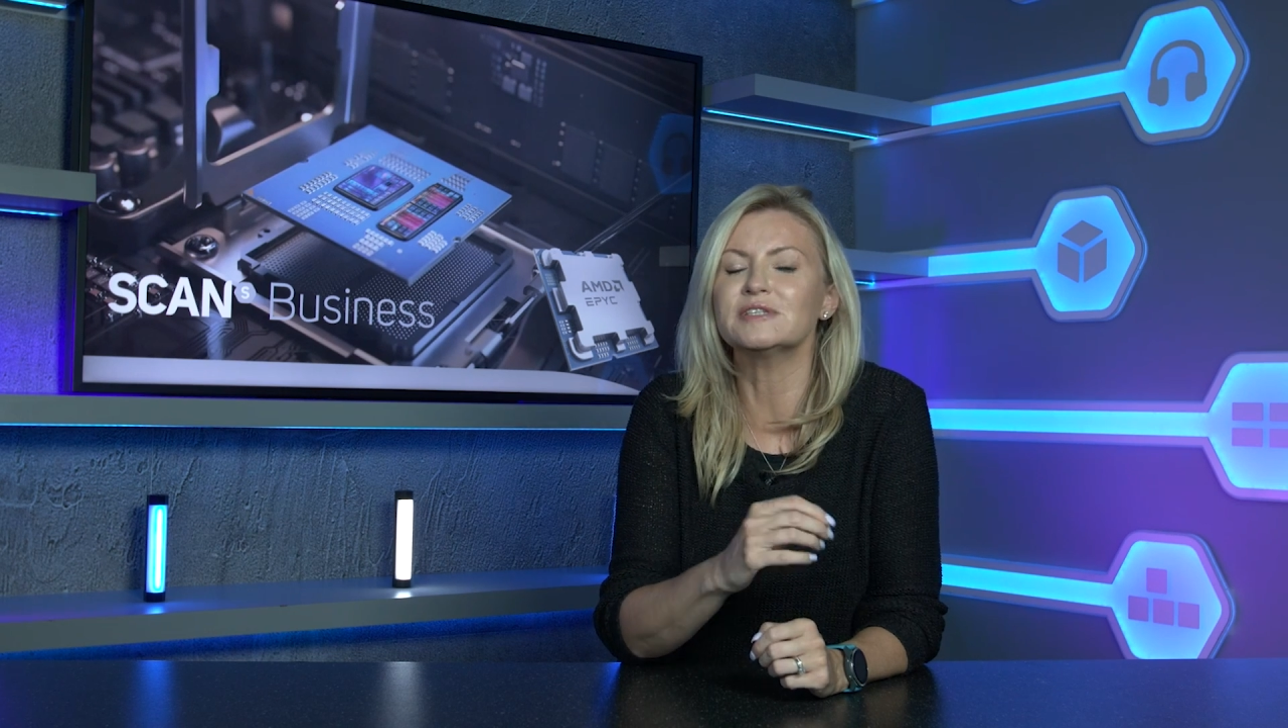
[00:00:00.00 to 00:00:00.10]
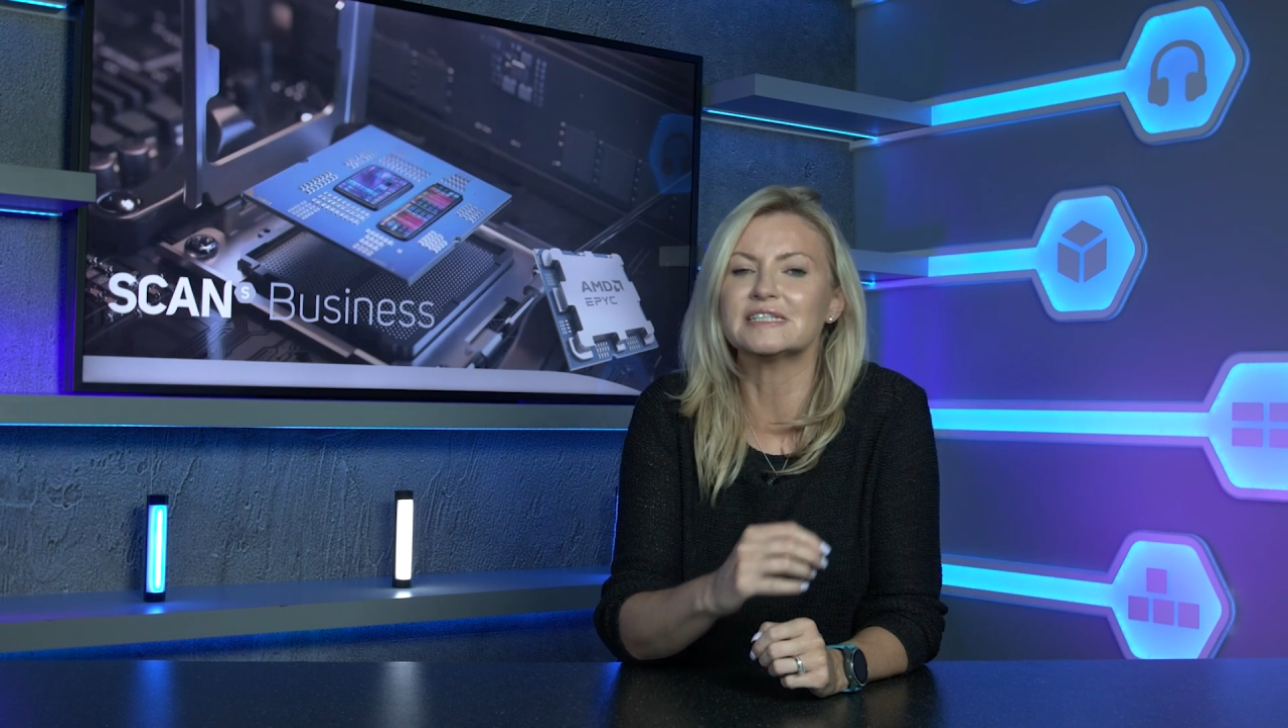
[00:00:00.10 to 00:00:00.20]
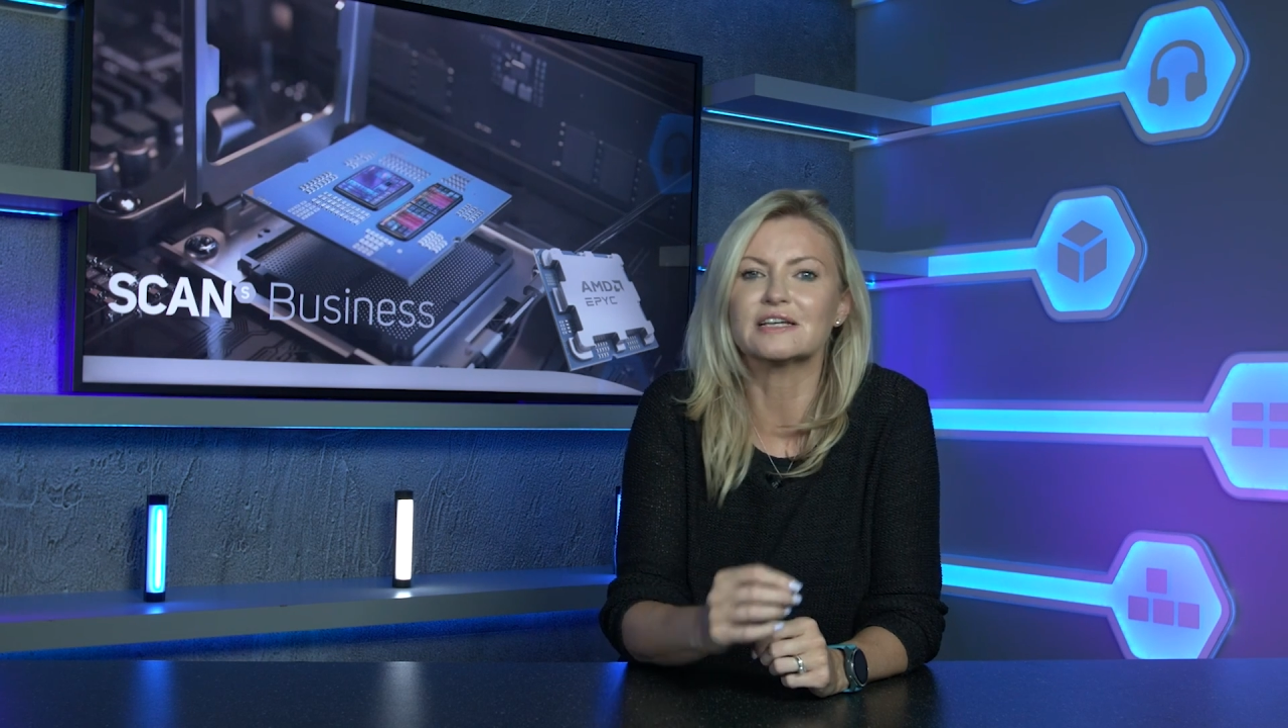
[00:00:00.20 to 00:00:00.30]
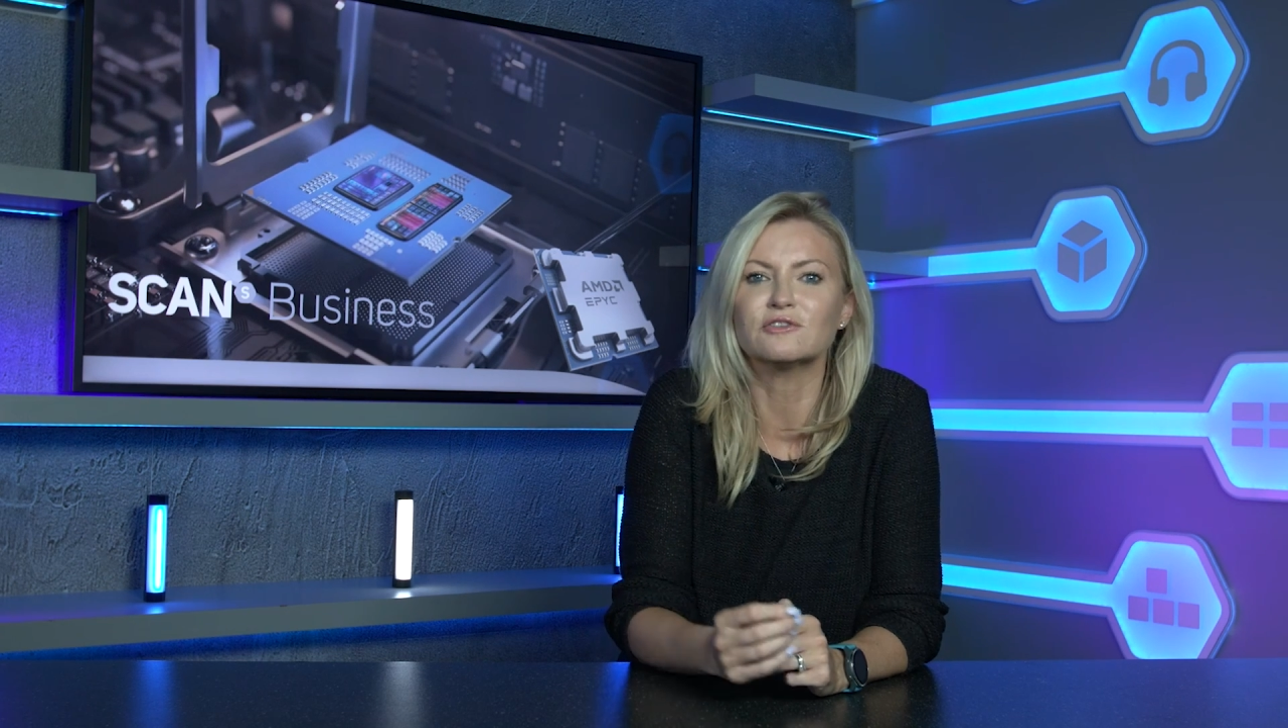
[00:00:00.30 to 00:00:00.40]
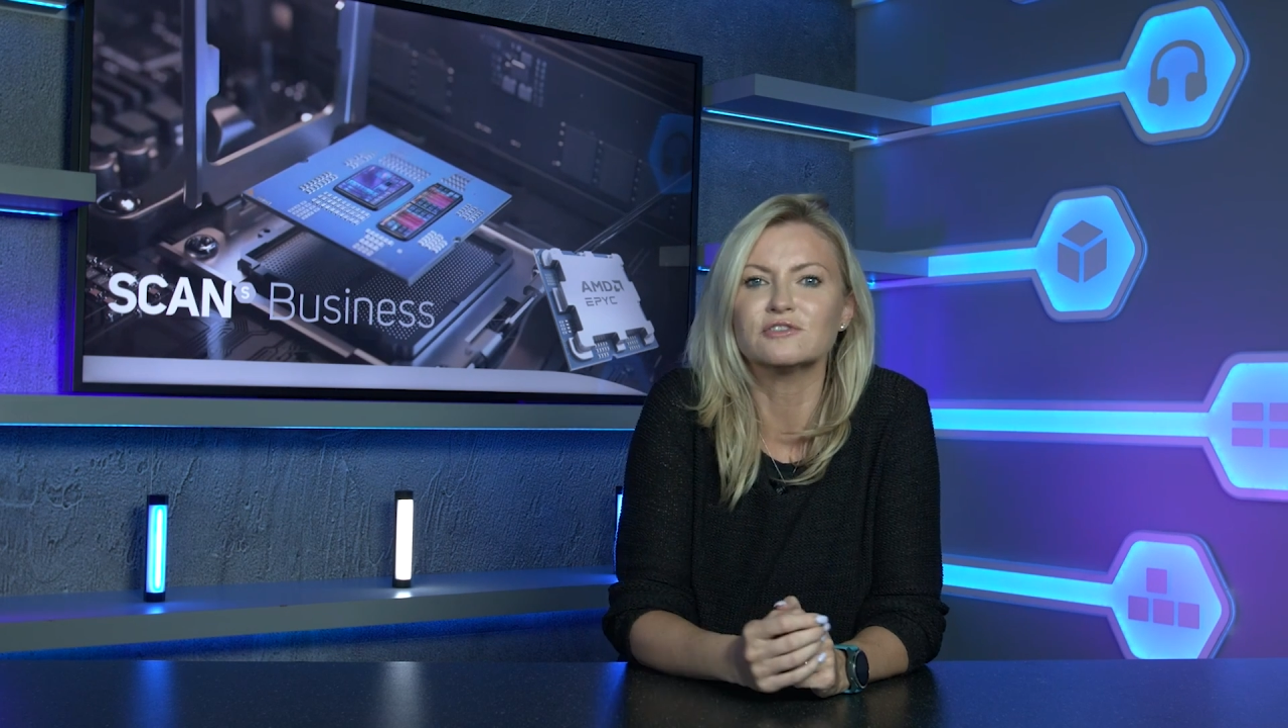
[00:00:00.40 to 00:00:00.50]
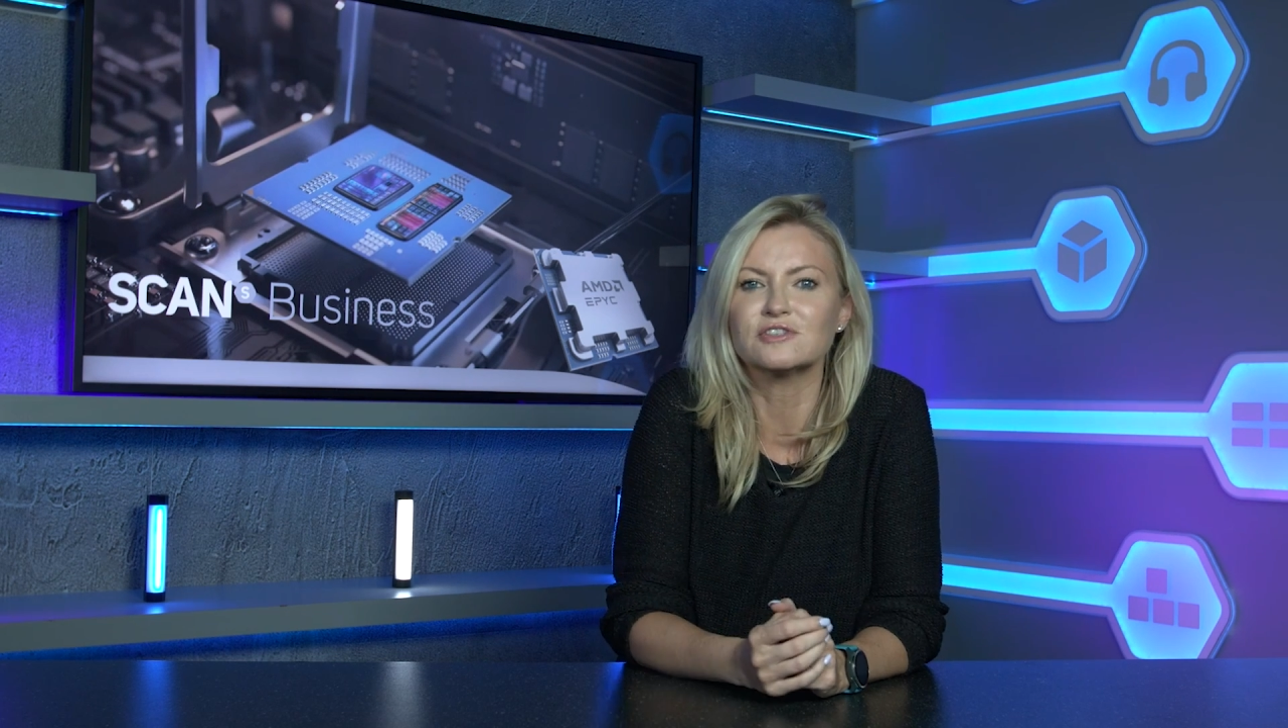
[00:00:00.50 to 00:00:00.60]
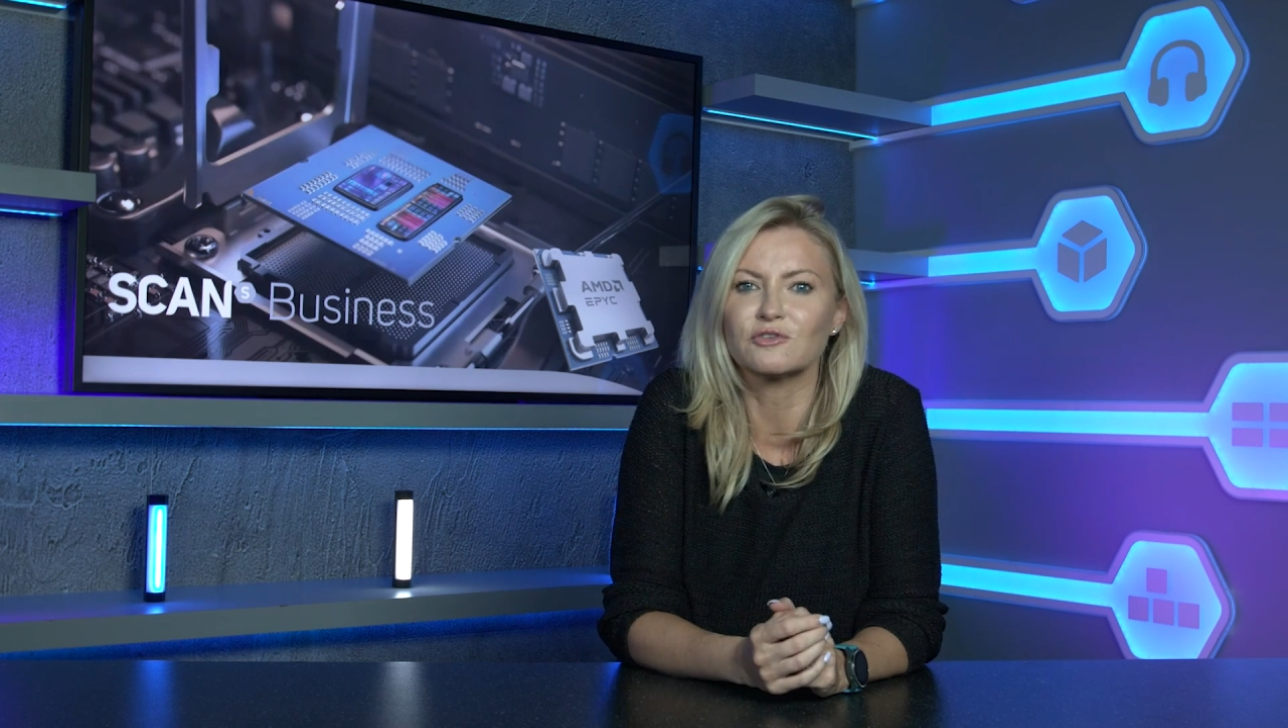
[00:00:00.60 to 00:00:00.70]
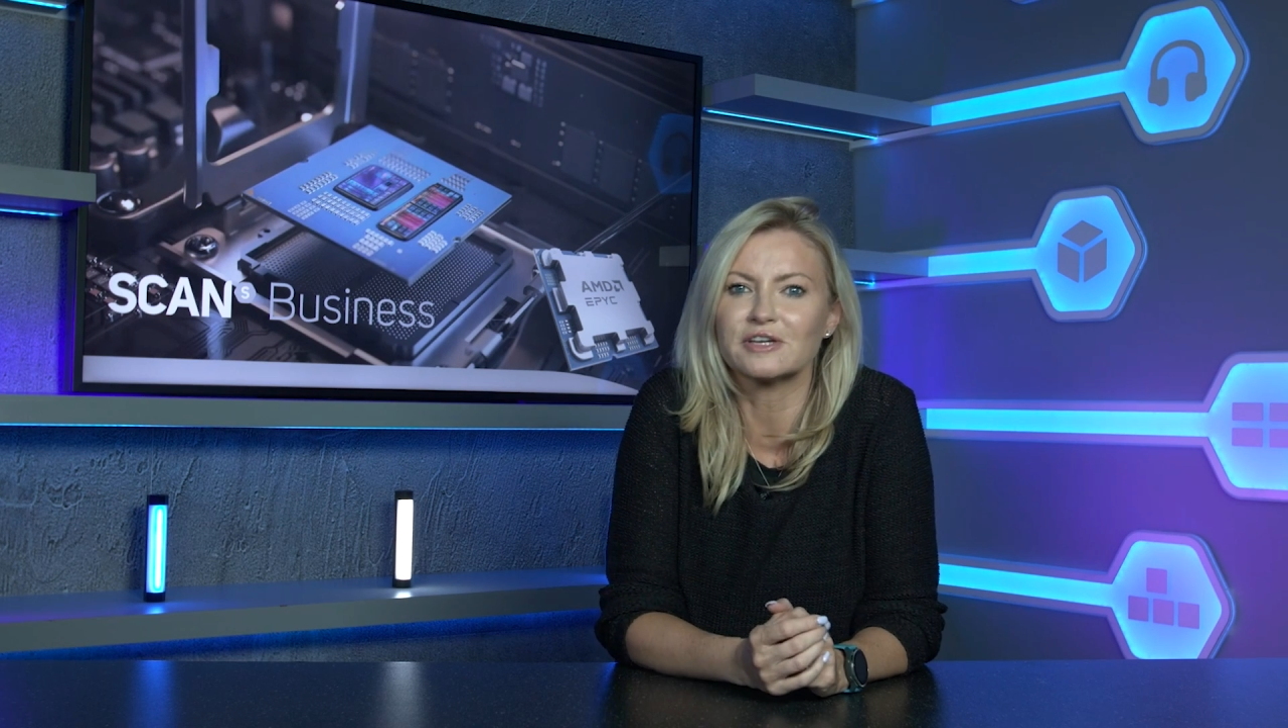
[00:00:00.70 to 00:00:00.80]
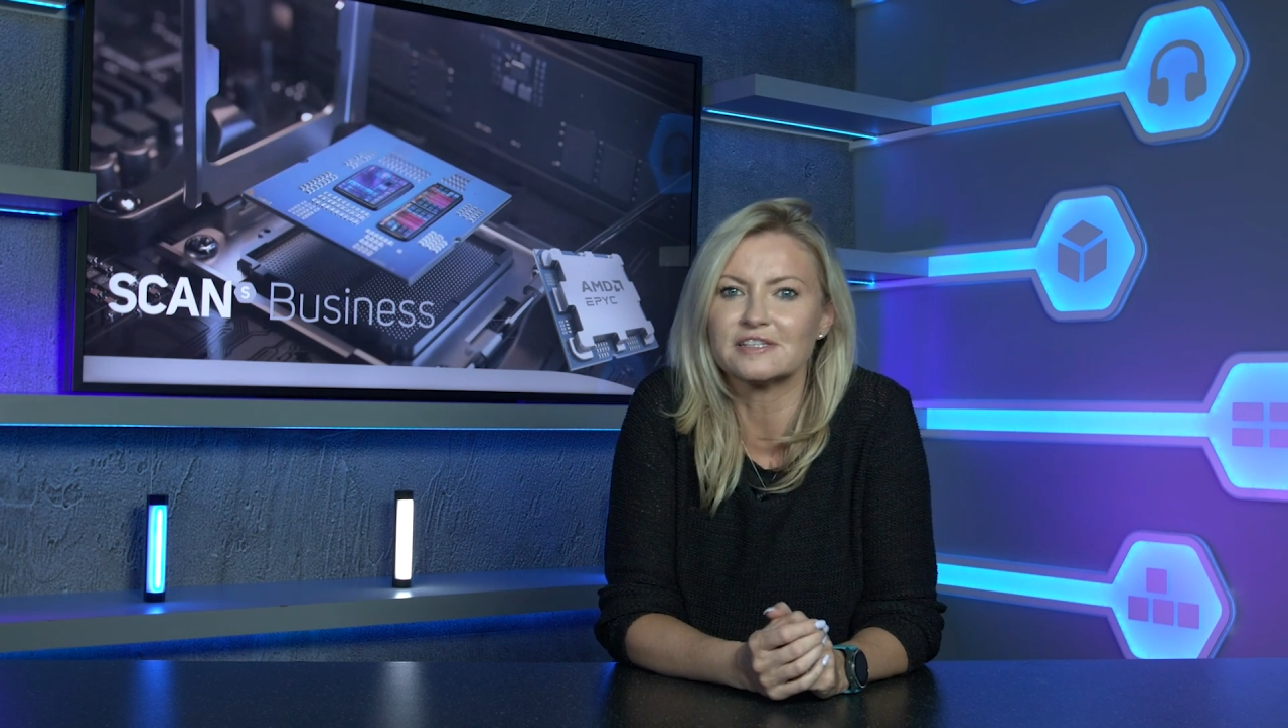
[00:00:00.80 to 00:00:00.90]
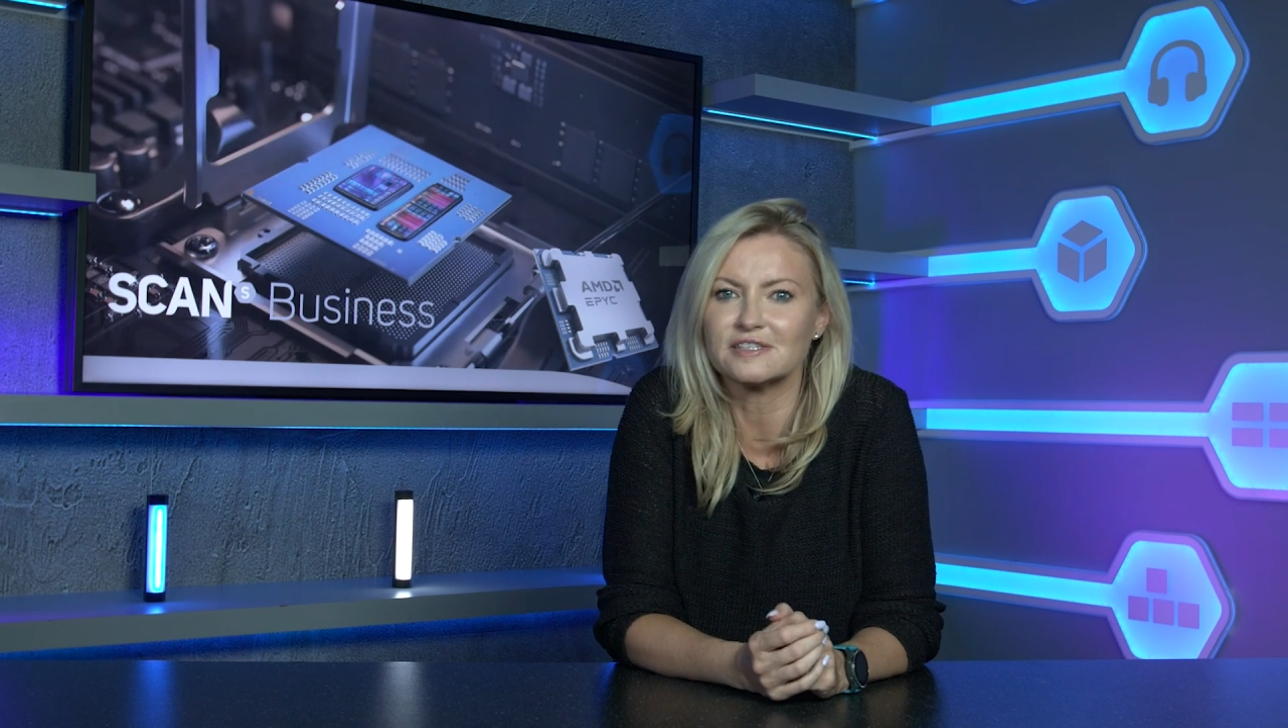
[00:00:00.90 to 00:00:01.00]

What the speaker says: single socket